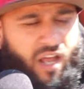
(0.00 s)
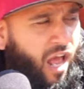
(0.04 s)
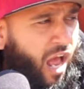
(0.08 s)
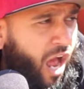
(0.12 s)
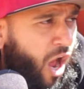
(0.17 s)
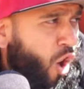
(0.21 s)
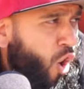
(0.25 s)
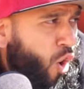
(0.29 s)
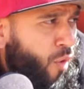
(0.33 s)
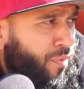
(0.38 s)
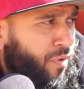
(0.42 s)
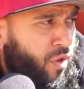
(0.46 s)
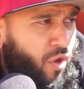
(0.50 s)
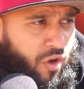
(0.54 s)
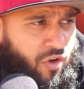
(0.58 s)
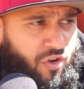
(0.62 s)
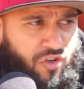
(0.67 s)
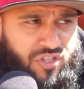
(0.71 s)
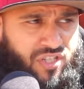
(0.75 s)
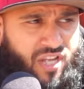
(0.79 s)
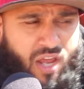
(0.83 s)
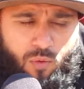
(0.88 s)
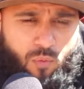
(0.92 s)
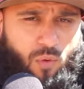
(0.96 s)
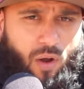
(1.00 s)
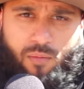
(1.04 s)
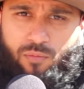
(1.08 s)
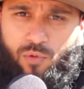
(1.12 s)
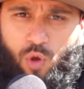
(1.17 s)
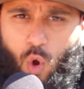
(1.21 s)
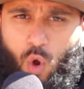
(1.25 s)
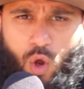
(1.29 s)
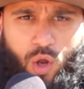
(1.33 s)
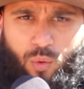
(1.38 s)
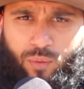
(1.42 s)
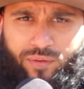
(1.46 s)
I hope you understand where I'm
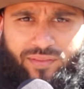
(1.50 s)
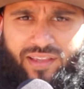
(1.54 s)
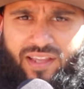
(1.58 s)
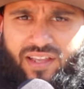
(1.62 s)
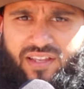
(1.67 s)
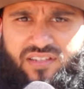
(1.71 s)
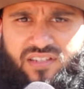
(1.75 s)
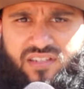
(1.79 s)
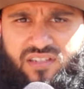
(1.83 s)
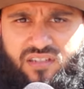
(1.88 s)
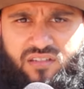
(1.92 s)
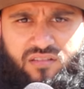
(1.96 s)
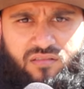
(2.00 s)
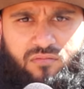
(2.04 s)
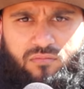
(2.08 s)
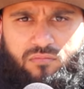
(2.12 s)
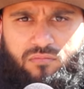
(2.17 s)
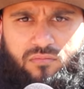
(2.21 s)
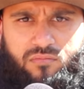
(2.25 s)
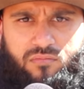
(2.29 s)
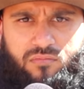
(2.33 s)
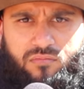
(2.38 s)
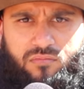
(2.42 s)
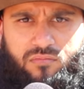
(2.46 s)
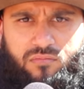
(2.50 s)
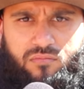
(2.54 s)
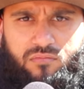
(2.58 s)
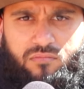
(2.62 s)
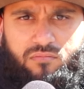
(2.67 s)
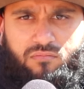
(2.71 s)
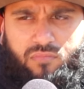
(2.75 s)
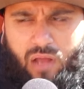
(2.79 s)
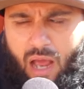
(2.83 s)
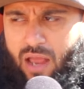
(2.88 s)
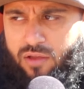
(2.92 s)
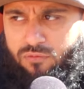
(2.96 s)
going with this.
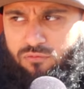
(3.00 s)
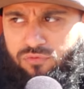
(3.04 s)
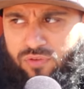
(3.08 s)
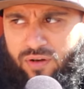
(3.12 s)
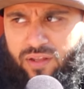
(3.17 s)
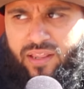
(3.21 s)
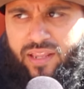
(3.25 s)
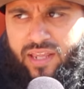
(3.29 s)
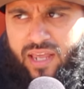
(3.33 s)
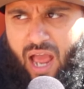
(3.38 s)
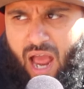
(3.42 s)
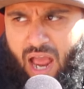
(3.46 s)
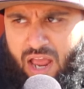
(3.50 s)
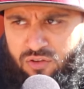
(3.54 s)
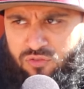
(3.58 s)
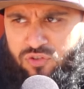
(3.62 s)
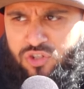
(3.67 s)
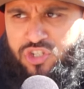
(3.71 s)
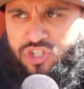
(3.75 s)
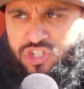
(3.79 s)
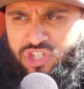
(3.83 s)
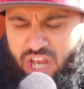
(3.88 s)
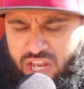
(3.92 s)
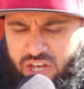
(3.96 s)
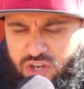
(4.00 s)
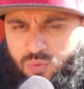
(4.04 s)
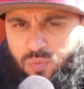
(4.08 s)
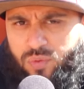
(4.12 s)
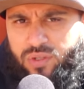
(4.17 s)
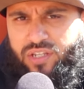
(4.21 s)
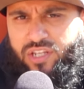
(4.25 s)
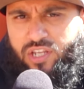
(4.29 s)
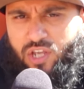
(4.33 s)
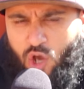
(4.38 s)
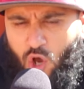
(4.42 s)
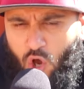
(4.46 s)
I
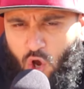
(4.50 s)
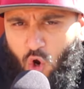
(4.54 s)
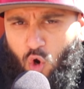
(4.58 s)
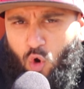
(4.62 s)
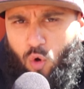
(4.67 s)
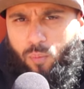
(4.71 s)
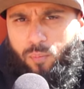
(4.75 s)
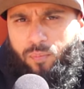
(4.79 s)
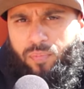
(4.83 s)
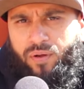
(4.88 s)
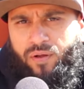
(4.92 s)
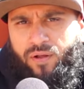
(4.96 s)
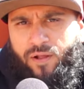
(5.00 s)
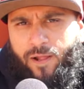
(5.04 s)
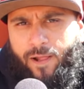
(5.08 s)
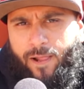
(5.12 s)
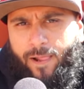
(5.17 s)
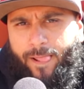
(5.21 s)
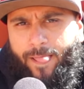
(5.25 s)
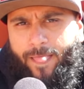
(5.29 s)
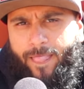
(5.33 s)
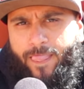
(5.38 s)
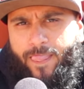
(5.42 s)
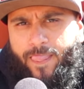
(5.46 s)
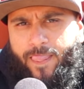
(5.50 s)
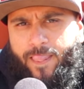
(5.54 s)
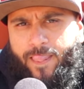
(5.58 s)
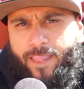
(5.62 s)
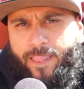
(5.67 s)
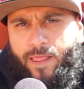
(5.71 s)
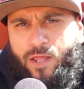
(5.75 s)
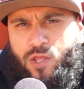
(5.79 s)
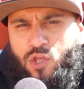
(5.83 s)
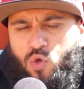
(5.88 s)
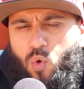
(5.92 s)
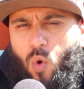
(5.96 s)
genuinely hope
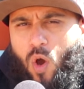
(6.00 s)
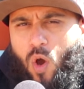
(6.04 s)
you